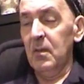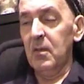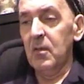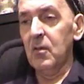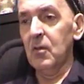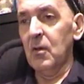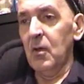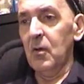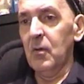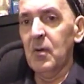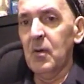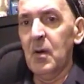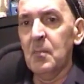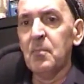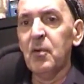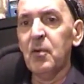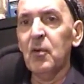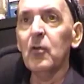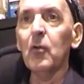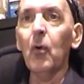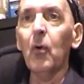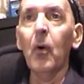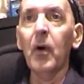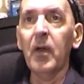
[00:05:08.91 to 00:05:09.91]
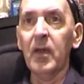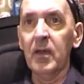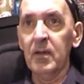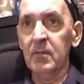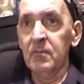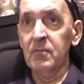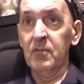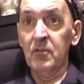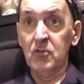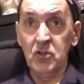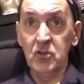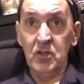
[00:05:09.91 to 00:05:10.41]
you know, a ploy
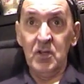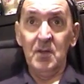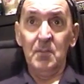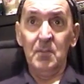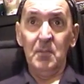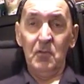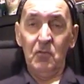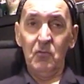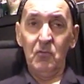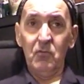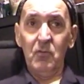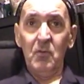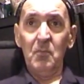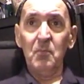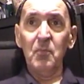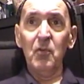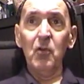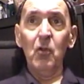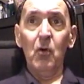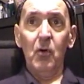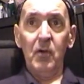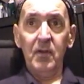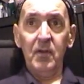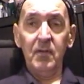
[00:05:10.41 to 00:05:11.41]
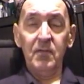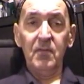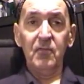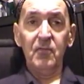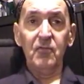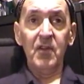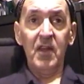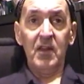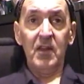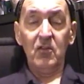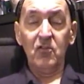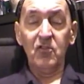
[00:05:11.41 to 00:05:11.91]
of the Germans or a ploy of the
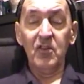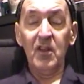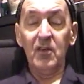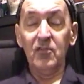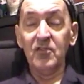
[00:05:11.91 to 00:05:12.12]
French.